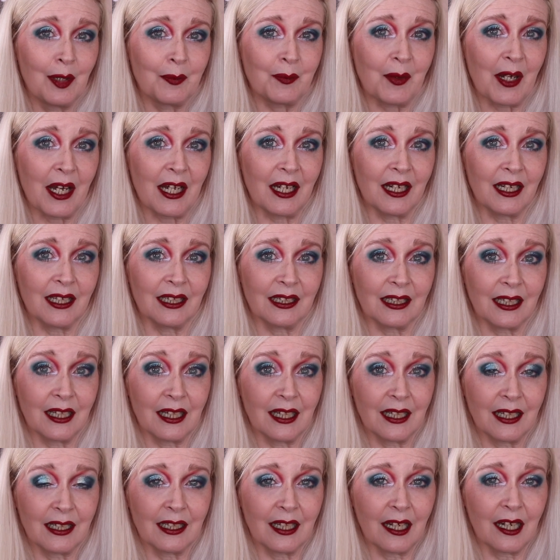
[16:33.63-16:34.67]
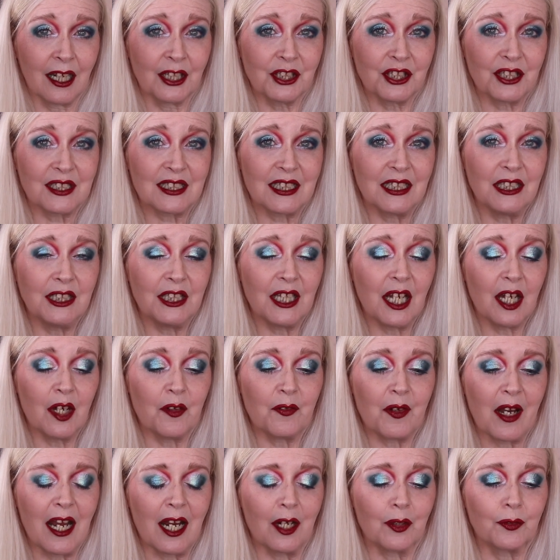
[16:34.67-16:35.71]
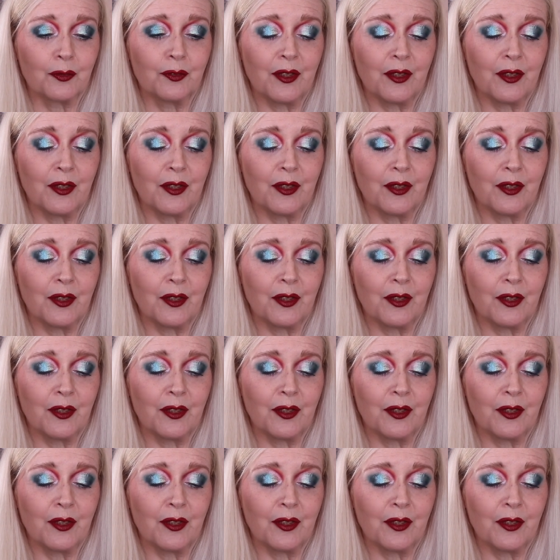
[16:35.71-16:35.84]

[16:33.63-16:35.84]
but I just love how